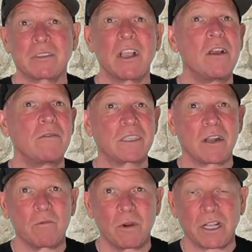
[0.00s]
We've
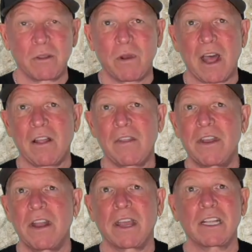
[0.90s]
done really well on the
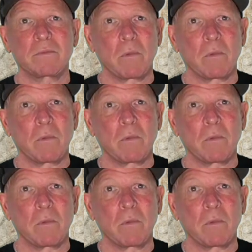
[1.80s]
Nuggets.